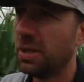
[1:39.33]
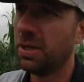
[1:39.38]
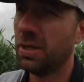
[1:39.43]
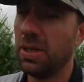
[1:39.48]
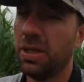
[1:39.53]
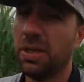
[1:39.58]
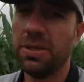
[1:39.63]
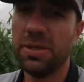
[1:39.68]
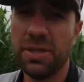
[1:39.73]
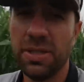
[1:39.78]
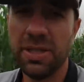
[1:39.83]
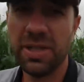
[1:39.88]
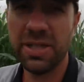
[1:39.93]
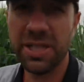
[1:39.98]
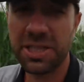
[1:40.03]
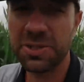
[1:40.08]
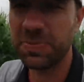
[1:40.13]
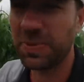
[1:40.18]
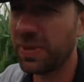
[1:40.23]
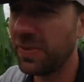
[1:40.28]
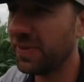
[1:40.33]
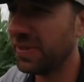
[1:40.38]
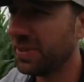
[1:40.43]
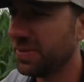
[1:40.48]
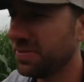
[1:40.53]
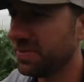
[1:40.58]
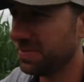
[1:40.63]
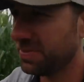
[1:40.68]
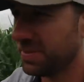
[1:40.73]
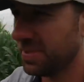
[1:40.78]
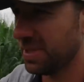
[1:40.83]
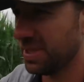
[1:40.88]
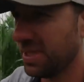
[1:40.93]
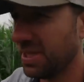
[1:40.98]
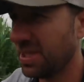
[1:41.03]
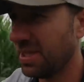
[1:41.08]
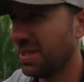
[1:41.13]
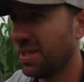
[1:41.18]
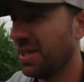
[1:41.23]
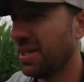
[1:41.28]
On to the next pivot.
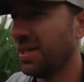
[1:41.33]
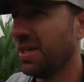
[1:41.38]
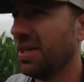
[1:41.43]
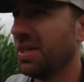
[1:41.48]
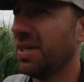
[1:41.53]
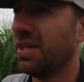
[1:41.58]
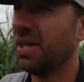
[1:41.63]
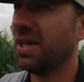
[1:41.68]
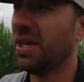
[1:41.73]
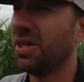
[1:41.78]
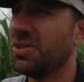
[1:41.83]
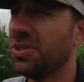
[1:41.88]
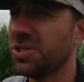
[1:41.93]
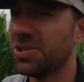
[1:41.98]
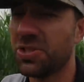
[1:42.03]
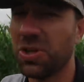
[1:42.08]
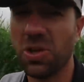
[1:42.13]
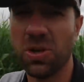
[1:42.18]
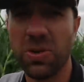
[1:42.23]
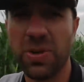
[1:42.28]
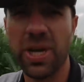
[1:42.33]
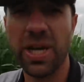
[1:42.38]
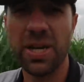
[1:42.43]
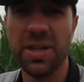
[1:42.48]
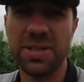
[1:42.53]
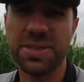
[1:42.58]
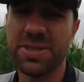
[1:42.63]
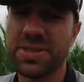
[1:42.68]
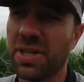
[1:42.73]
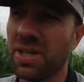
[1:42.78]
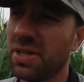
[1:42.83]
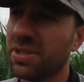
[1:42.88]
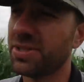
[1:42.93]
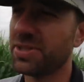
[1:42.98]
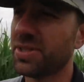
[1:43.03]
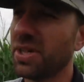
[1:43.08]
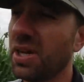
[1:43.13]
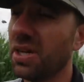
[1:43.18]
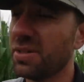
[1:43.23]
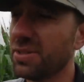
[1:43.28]
I'll just go around and
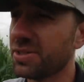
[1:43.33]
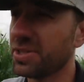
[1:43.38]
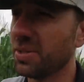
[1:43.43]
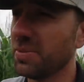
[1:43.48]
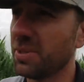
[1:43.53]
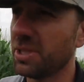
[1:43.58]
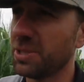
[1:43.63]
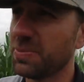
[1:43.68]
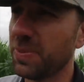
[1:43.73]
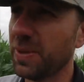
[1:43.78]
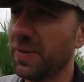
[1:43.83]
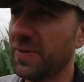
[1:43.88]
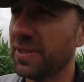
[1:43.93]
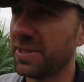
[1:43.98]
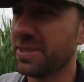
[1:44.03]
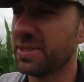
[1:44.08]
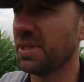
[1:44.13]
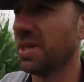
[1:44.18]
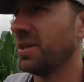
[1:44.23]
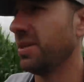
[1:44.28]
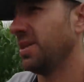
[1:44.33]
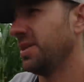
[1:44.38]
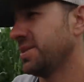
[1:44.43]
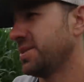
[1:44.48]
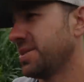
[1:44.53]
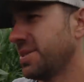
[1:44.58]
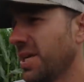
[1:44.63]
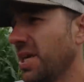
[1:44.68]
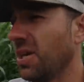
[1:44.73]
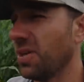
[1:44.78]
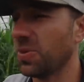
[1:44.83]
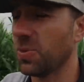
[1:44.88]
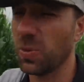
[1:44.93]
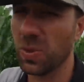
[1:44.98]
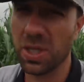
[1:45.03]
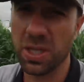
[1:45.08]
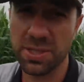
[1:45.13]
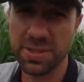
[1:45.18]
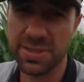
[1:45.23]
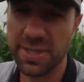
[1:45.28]
starting some of these pivots on these south
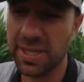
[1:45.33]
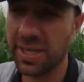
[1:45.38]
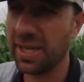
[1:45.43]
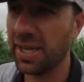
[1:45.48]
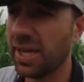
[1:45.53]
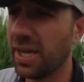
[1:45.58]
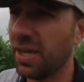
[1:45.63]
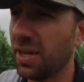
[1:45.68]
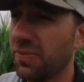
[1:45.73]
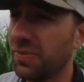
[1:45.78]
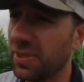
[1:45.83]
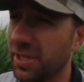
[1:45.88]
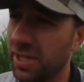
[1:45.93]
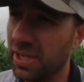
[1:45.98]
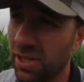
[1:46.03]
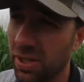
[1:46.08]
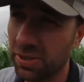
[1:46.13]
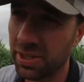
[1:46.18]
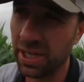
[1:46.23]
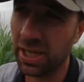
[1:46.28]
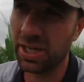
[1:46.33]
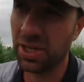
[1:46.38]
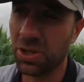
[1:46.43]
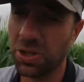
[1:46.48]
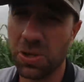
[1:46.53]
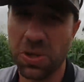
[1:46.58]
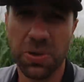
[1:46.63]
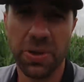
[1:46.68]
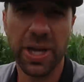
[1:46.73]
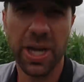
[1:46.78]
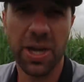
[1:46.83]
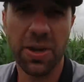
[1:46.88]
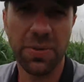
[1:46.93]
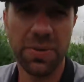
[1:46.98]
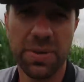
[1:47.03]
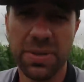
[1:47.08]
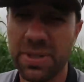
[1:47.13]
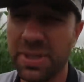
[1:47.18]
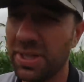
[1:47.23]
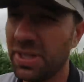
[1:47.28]
wells that I have, and then I'll kind of go around,